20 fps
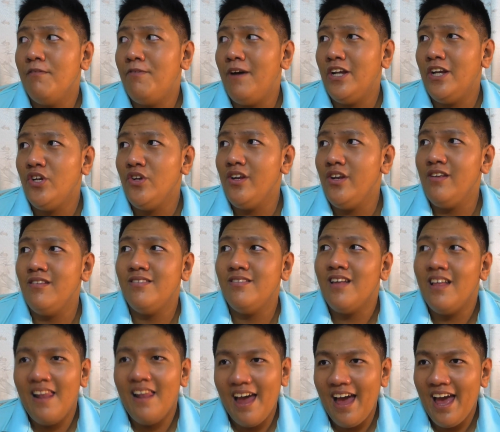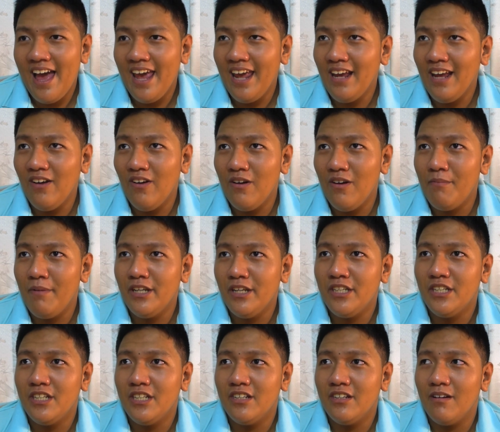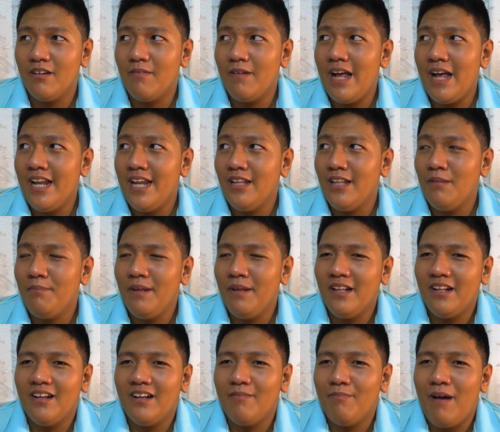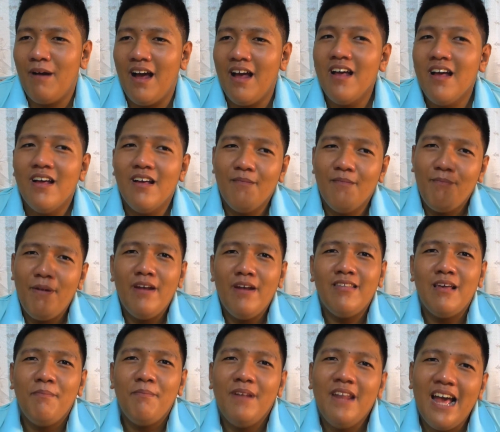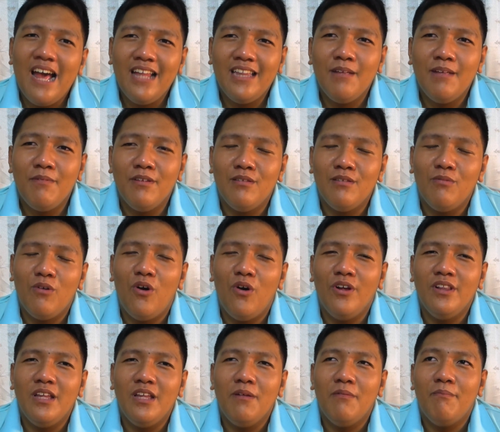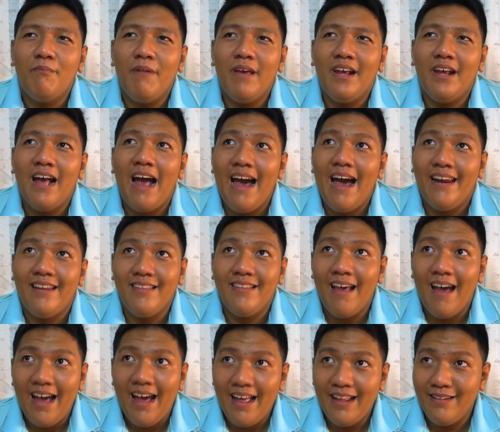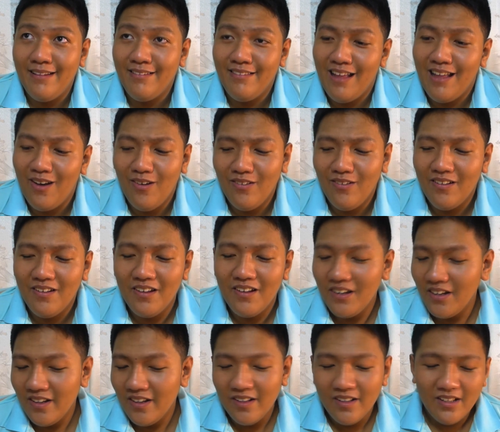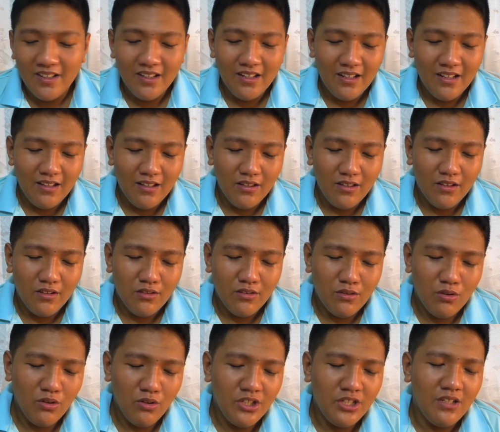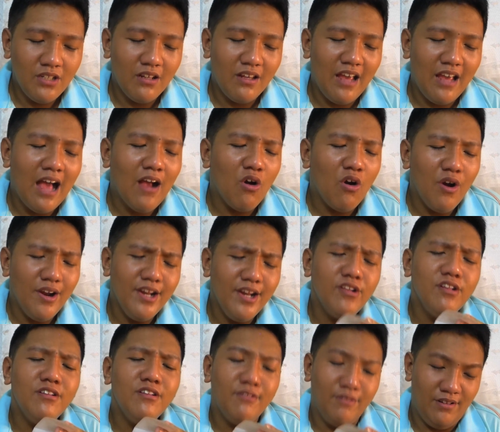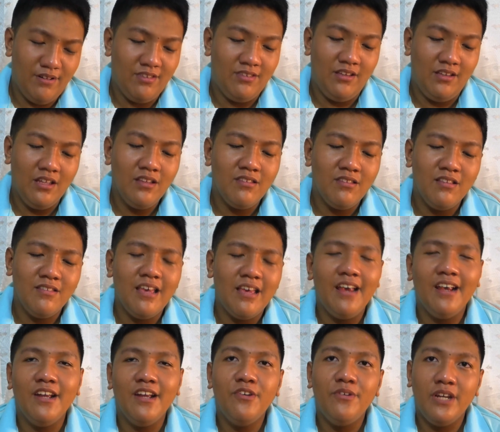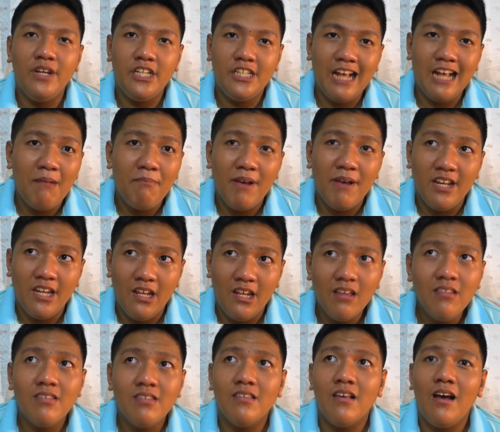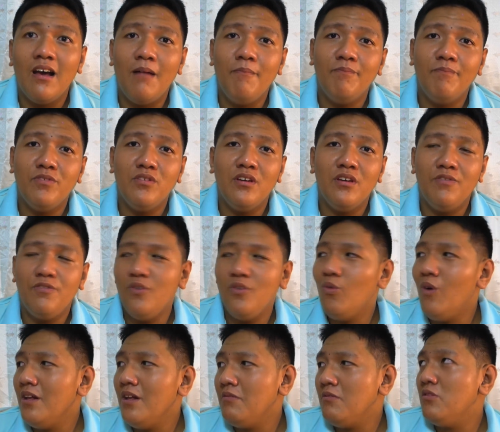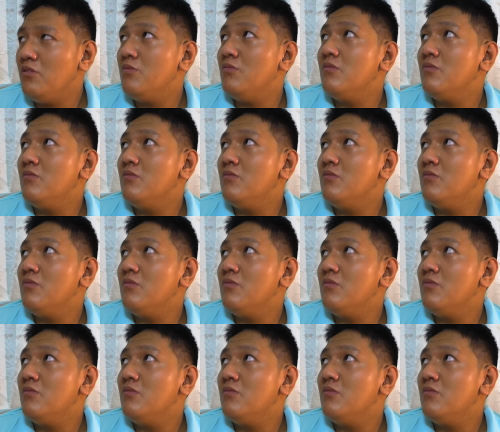fashionista-like or much a little bit... Pero sabi ni ate mas onting may kaartehan daw. So she, according to the receipt, since I could read Japanese, um, so if you want